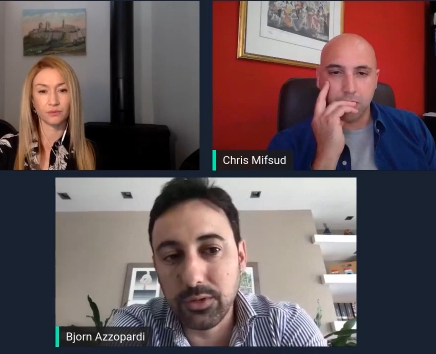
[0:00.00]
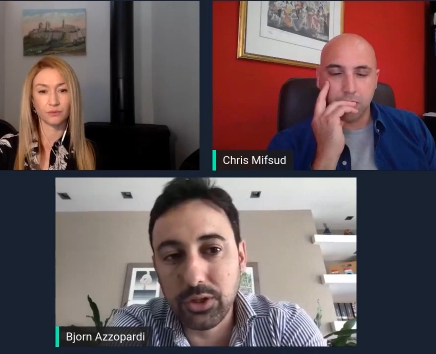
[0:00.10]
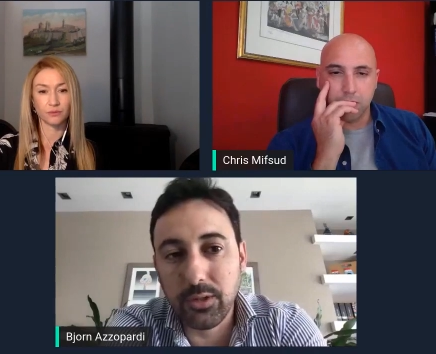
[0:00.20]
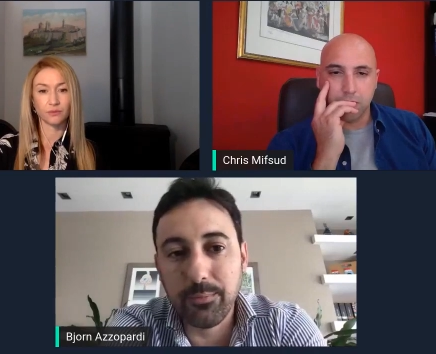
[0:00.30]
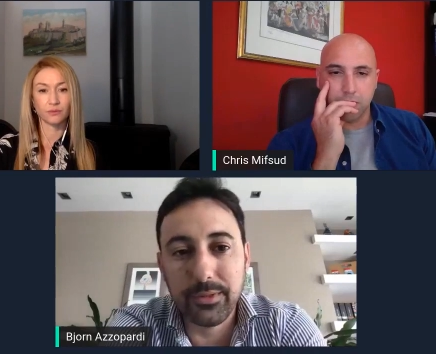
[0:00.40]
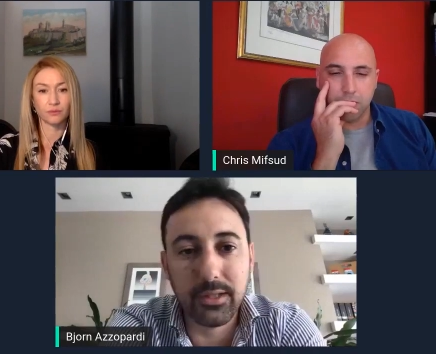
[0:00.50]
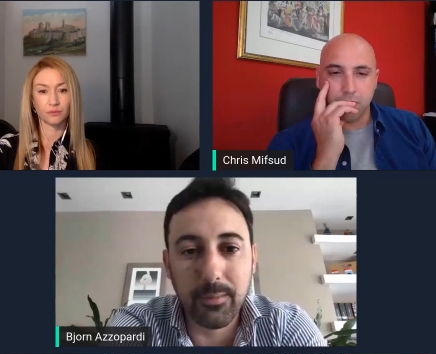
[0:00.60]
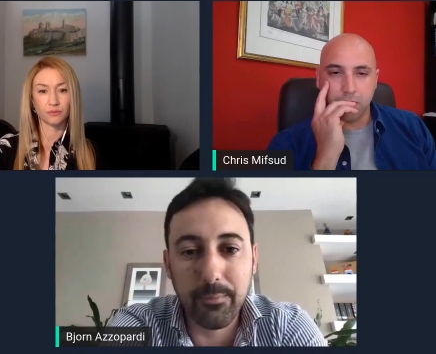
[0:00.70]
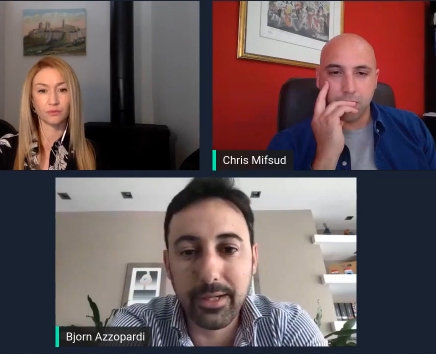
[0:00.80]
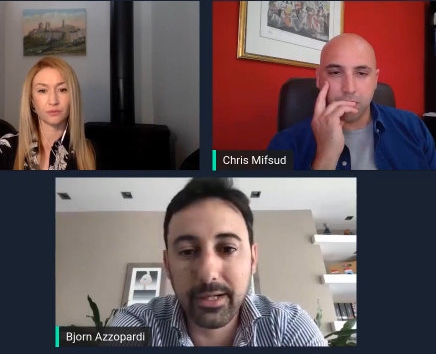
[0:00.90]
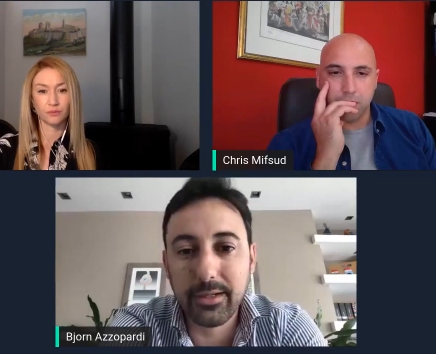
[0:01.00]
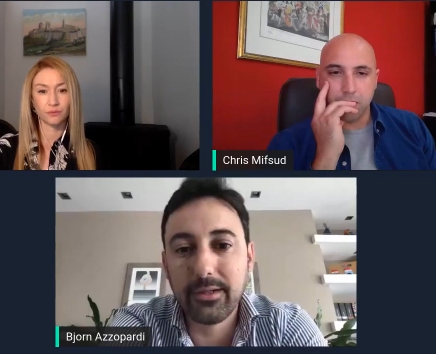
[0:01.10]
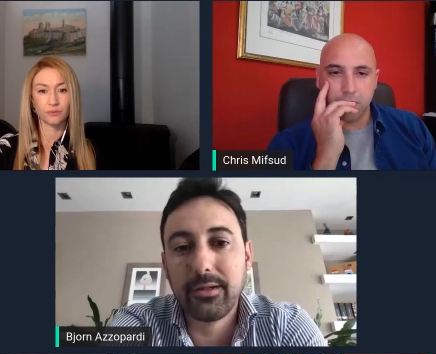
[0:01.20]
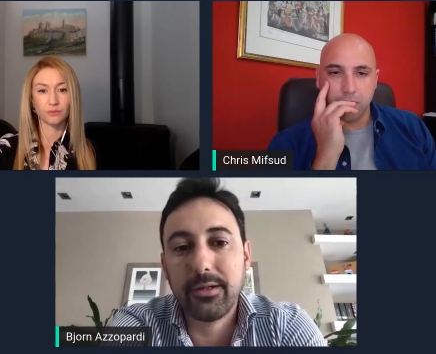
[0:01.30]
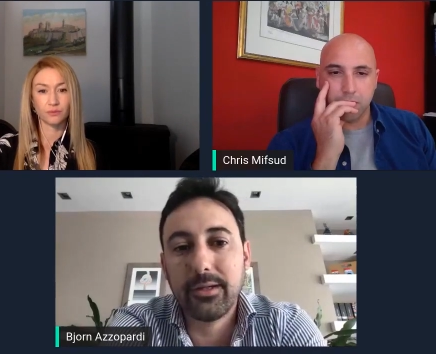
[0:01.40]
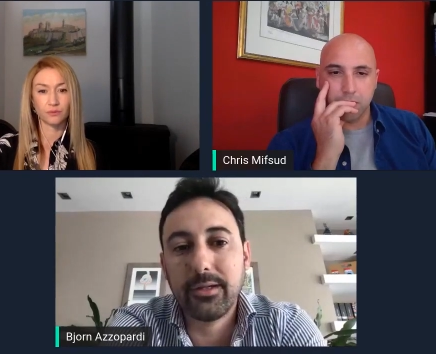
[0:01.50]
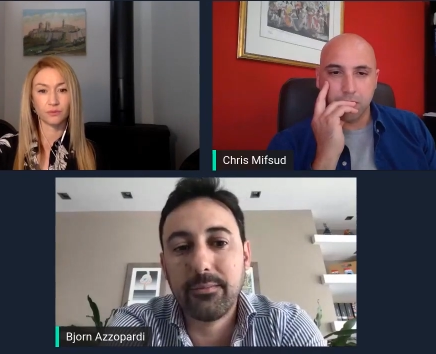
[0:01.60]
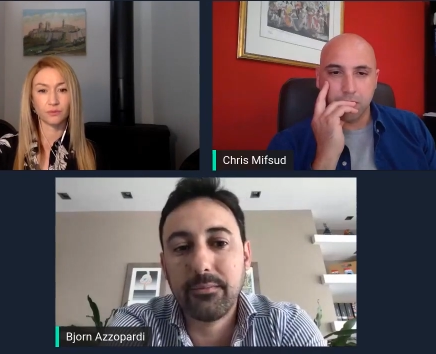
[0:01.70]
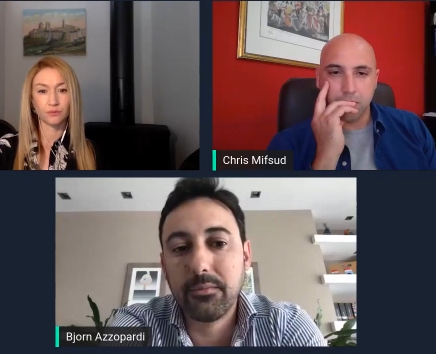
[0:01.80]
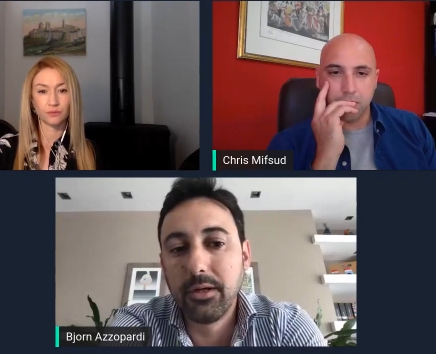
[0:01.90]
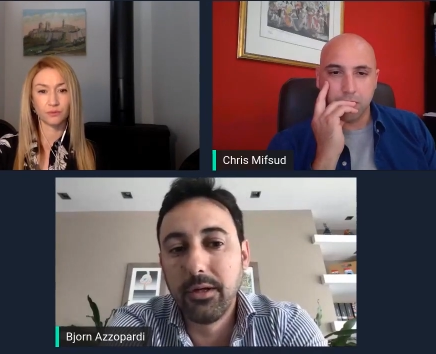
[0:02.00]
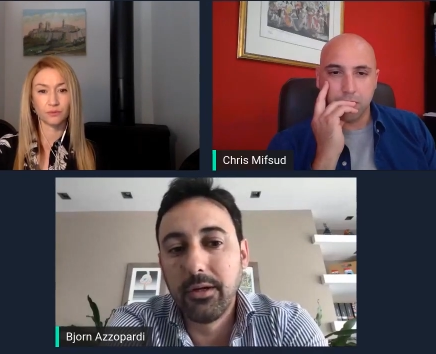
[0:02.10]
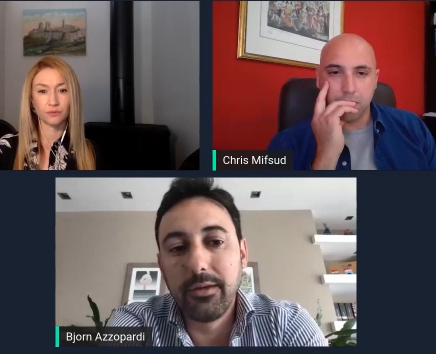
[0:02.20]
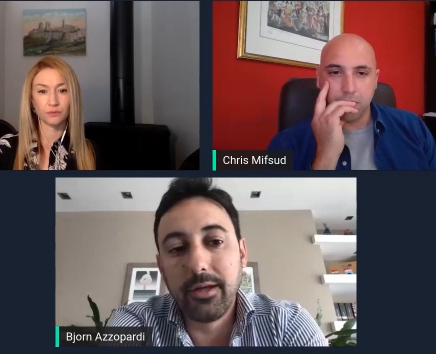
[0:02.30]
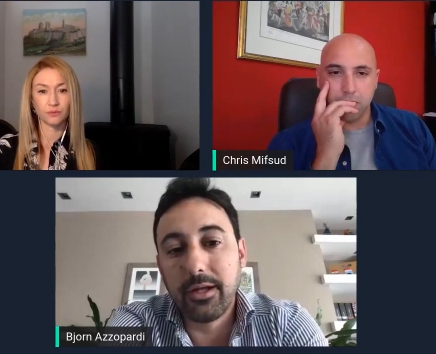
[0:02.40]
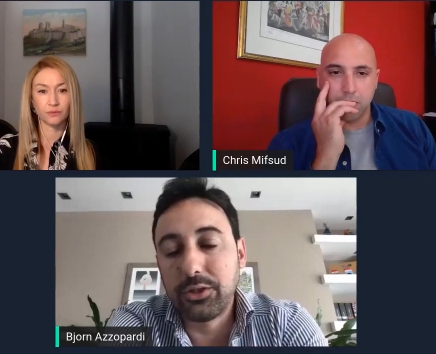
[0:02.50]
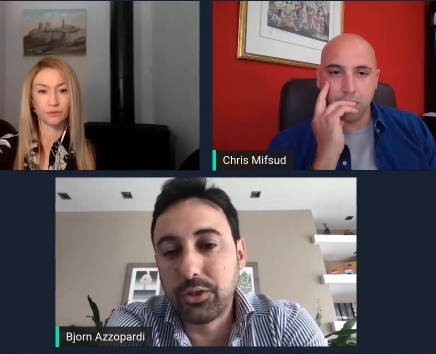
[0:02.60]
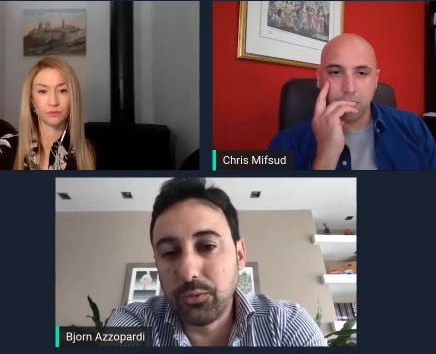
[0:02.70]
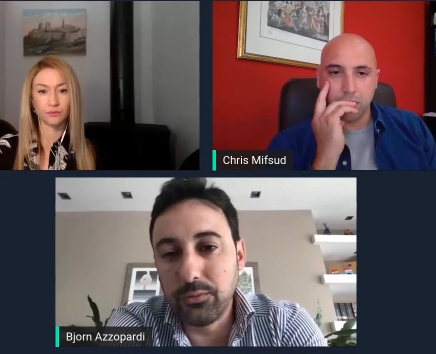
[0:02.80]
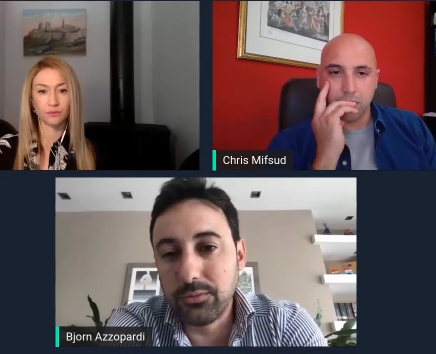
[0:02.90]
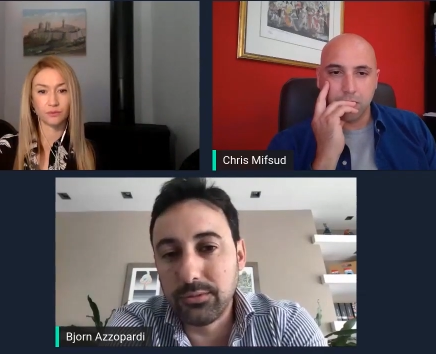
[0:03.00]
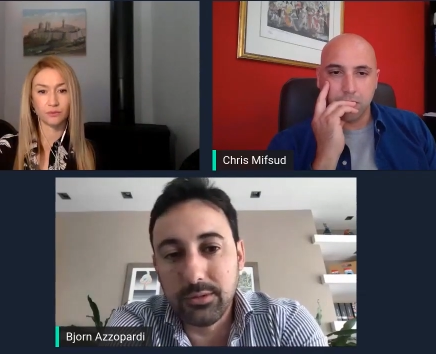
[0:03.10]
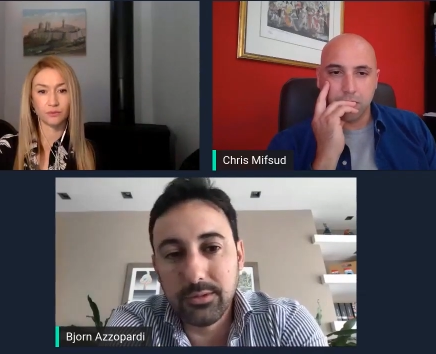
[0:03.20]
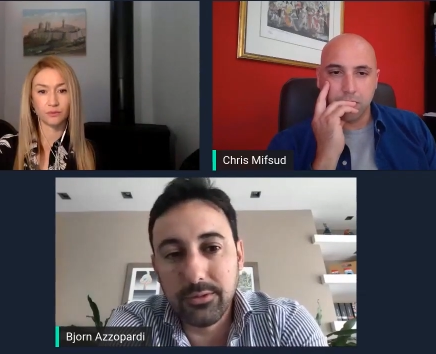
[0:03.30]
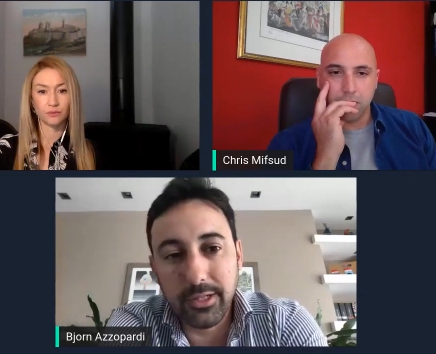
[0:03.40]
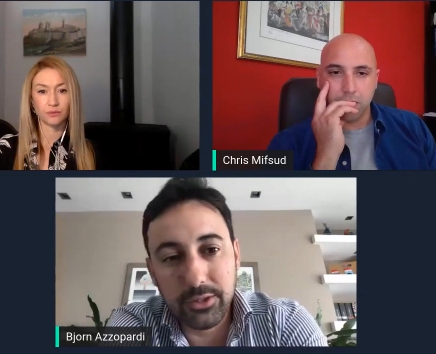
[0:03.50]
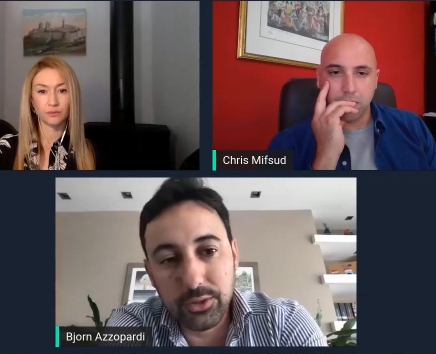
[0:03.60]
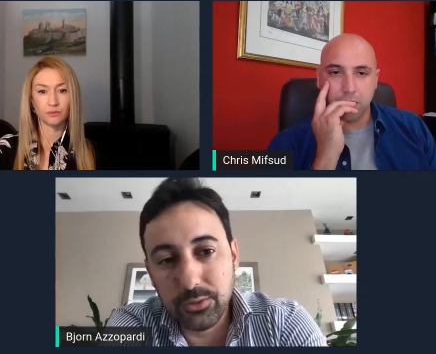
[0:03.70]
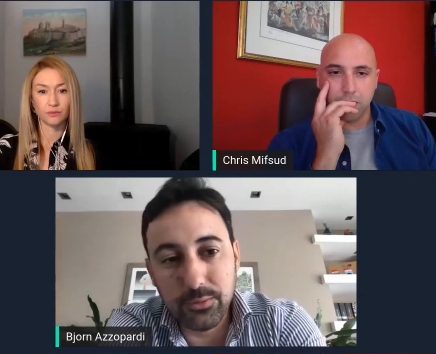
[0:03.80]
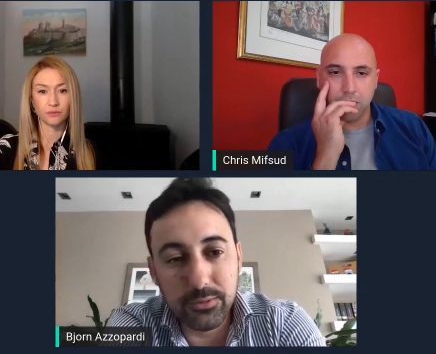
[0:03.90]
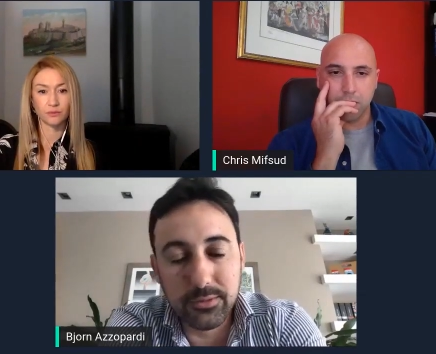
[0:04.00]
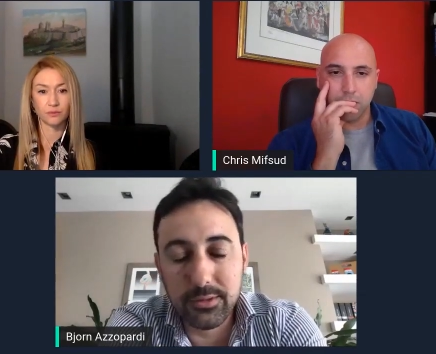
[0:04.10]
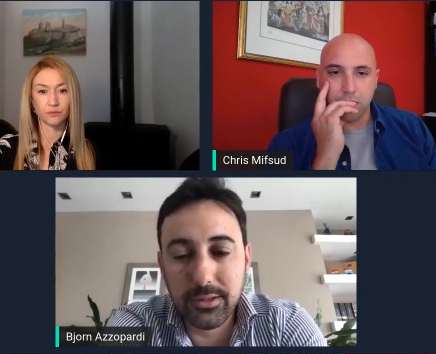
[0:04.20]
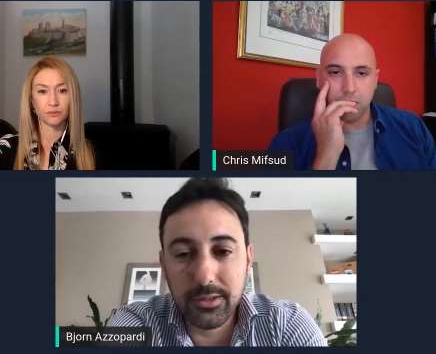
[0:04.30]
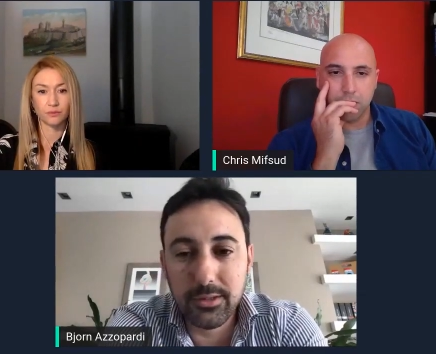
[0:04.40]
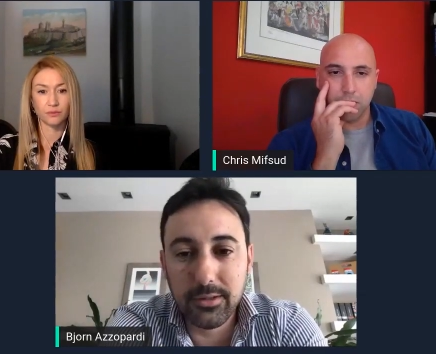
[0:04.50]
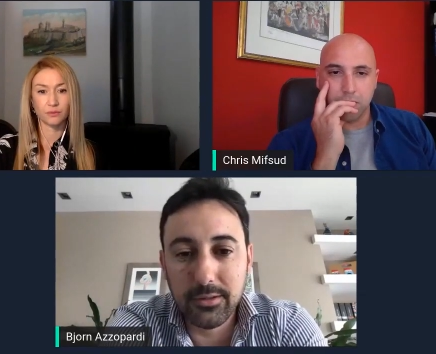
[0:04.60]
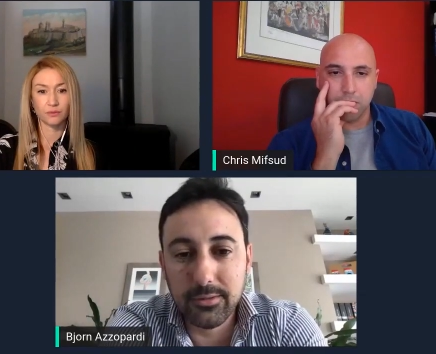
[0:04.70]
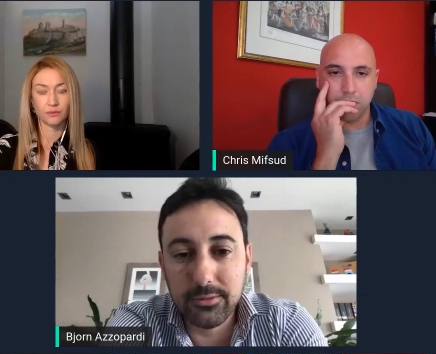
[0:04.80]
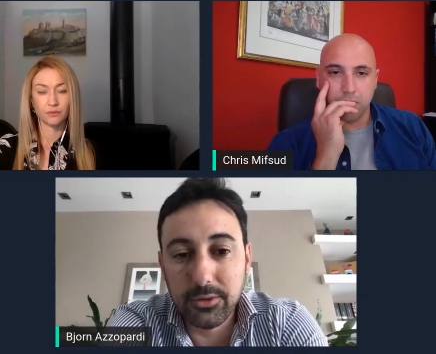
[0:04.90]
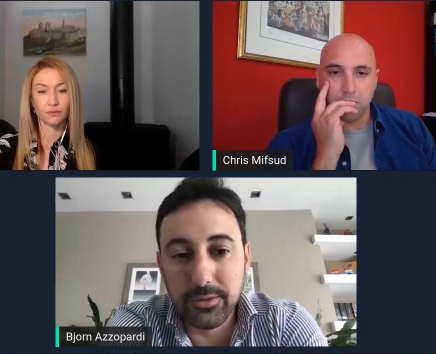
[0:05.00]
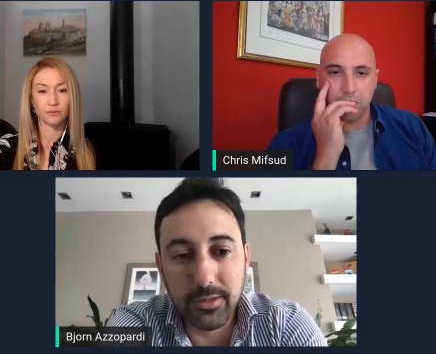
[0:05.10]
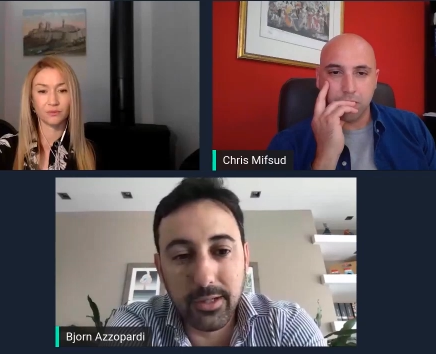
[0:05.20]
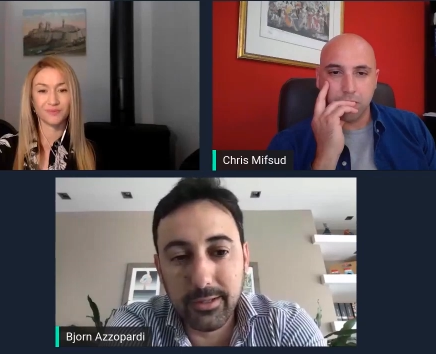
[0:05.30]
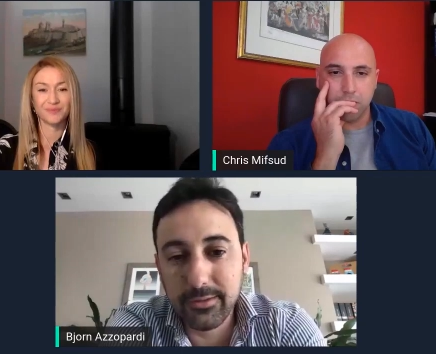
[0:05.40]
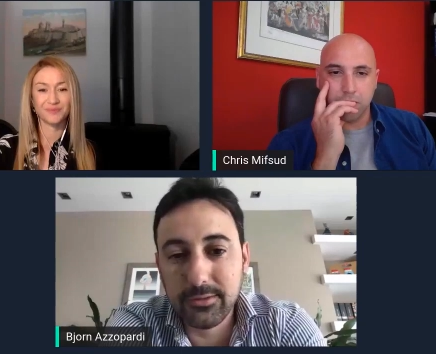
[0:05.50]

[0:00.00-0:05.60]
Speaker 1: the shop and come back. And um, they can choose the, the right shoes uh, during the night.